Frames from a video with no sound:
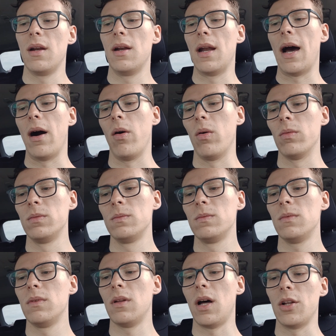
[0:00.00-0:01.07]
Now,
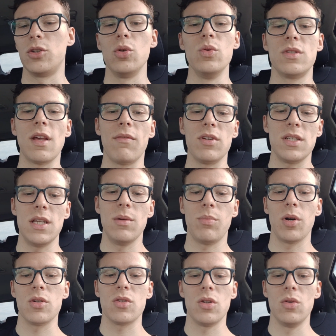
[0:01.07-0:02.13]
a 2:17
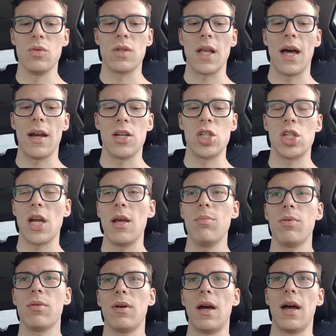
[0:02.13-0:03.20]
person who's not in shape
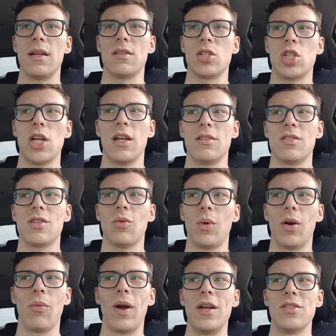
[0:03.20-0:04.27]
has a chance to
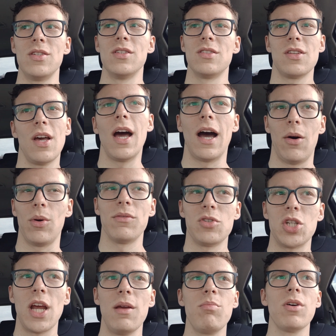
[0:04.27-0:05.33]
win races out of
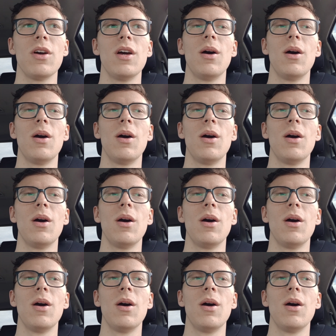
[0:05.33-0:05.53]
shape,